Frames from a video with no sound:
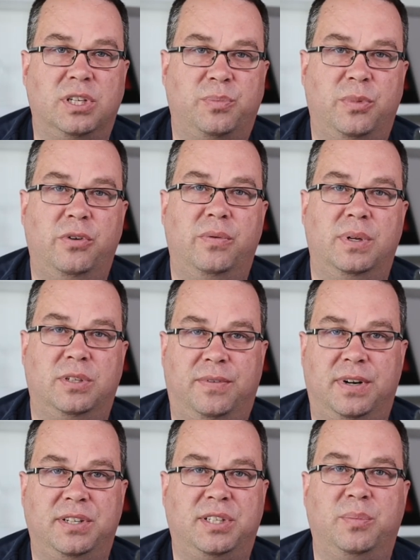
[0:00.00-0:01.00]
this movement, it's
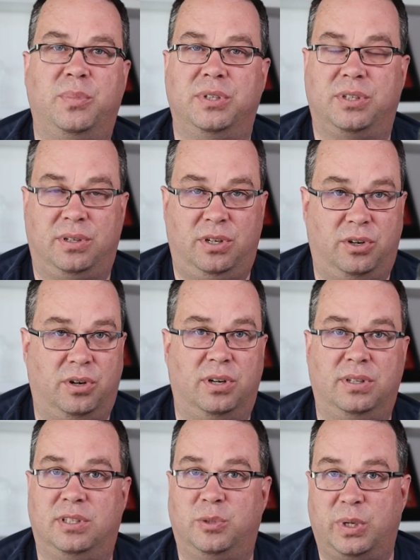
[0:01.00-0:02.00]
very simple. It's, you're
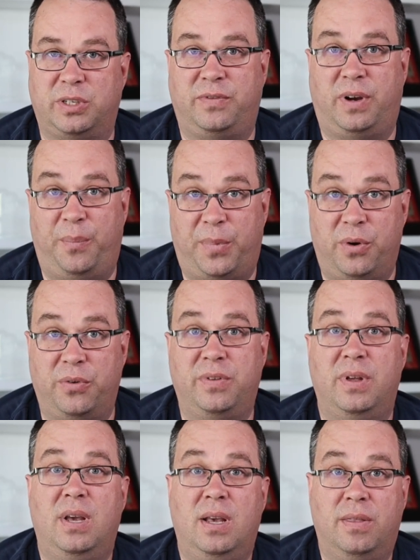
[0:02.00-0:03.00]
going to specify both
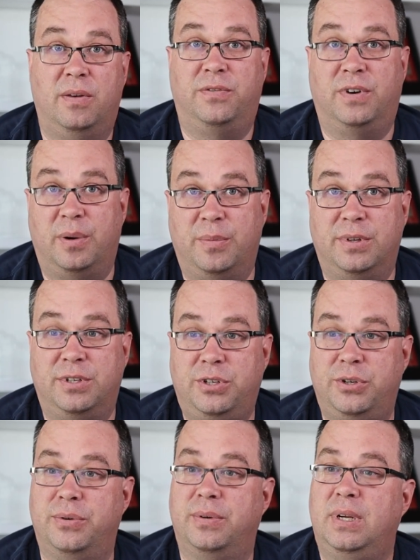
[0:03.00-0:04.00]
the from and the
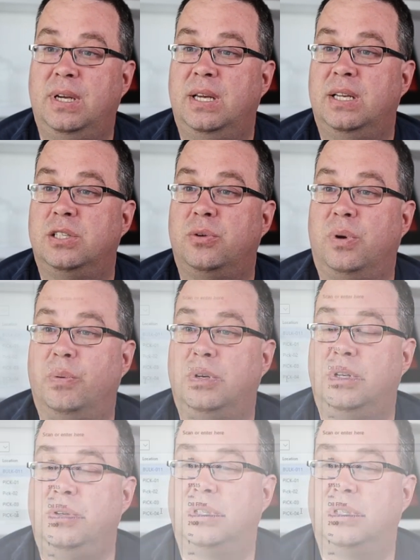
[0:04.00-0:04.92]
to. So what I'm going to